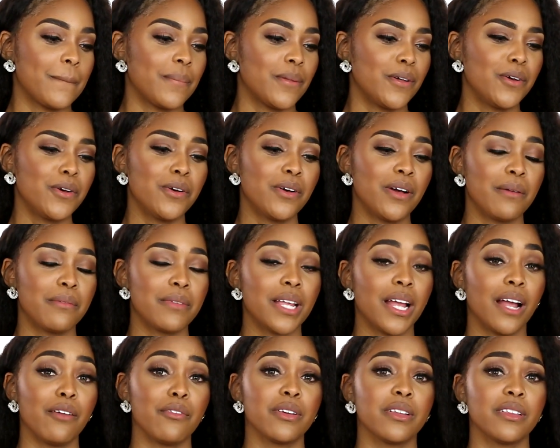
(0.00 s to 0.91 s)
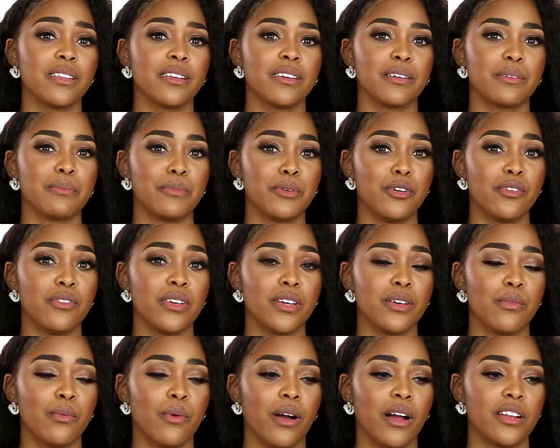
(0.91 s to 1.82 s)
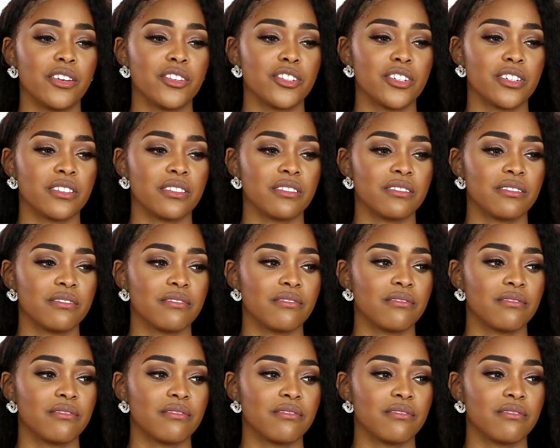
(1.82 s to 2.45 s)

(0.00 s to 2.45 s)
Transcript: Oh, I'm not really a movie watcher.